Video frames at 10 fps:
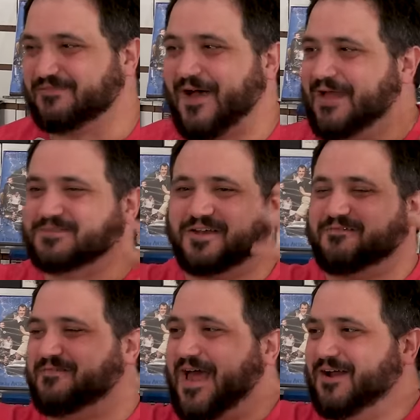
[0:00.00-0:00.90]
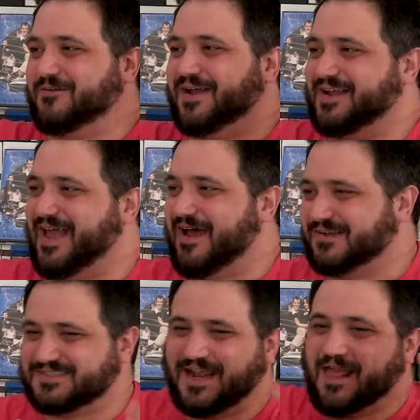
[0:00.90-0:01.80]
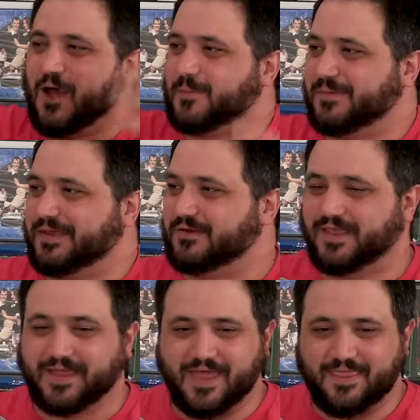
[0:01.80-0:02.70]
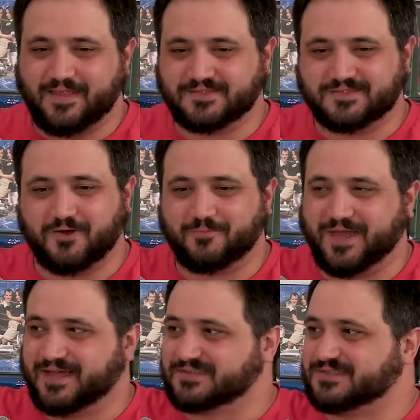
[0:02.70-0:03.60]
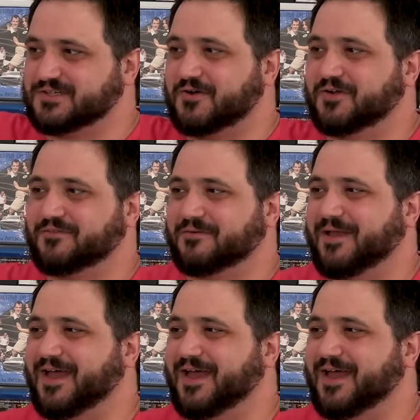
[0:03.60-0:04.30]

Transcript: like if I was on fire right now, and instead of helping me, you're like, and then so passes Tony from